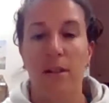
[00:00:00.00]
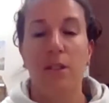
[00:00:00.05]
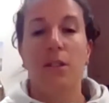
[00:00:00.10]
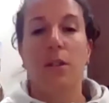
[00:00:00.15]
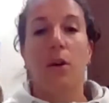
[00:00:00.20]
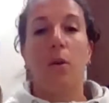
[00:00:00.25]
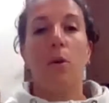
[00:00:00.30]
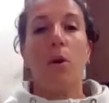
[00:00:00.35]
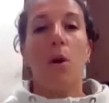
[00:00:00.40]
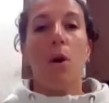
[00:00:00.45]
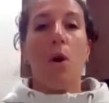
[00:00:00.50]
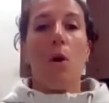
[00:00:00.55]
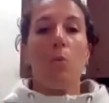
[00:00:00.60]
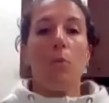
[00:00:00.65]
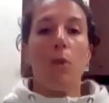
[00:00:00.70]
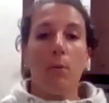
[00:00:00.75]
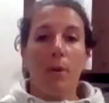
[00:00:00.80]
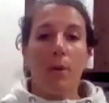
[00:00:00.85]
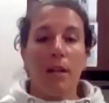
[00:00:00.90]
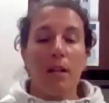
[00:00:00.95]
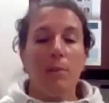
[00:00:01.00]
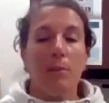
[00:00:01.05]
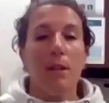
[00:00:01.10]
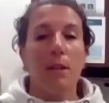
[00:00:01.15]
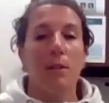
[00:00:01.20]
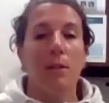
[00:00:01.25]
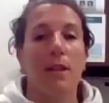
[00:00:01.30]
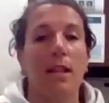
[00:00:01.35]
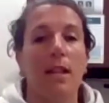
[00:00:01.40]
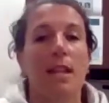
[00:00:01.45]
So what we're going to be
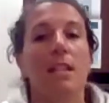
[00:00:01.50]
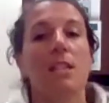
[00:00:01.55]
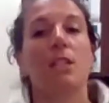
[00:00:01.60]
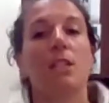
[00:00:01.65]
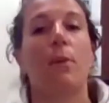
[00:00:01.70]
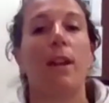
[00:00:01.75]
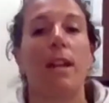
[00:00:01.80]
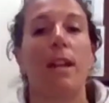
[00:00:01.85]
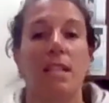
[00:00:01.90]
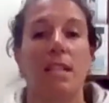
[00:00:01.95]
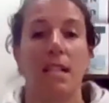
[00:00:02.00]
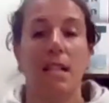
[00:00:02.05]
doing is going into